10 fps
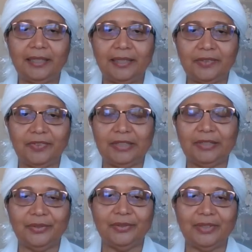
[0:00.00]
this
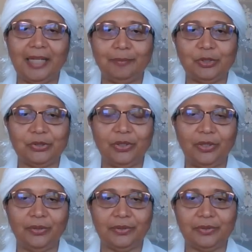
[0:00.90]
video, I'm
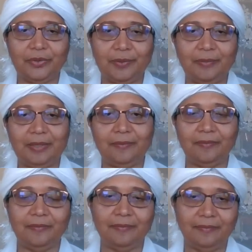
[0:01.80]
sure, is going to
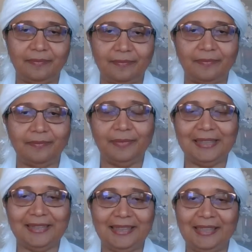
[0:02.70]
be
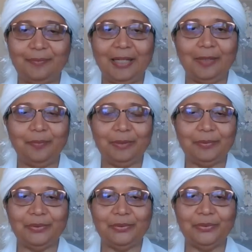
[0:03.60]
seen by
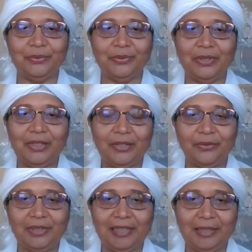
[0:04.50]
people who
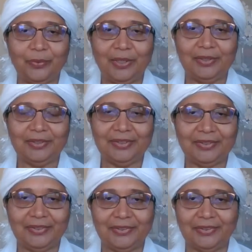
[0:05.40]
really want
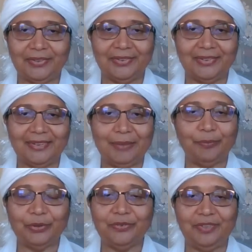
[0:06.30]
to
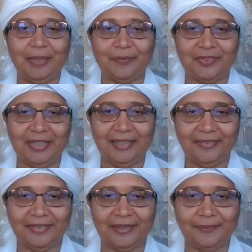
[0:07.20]
improve
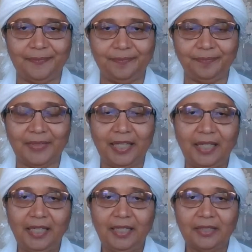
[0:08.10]
themselves.
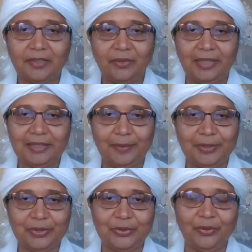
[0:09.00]
So as I
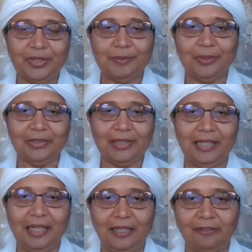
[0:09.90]
was talking about
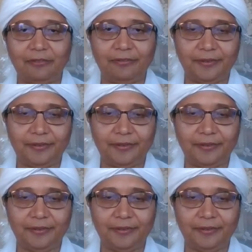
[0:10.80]
love,